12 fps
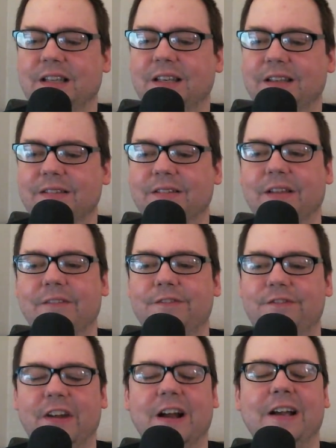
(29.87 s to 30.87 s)

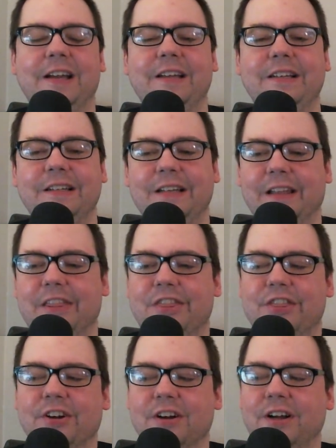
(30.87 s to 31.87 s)
very
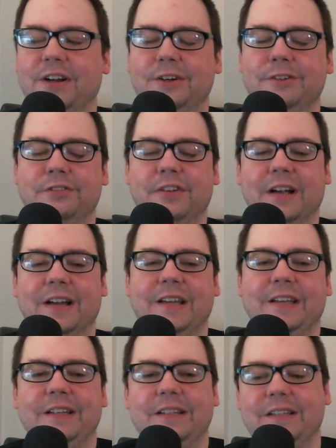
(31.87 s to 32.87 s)
thorough, very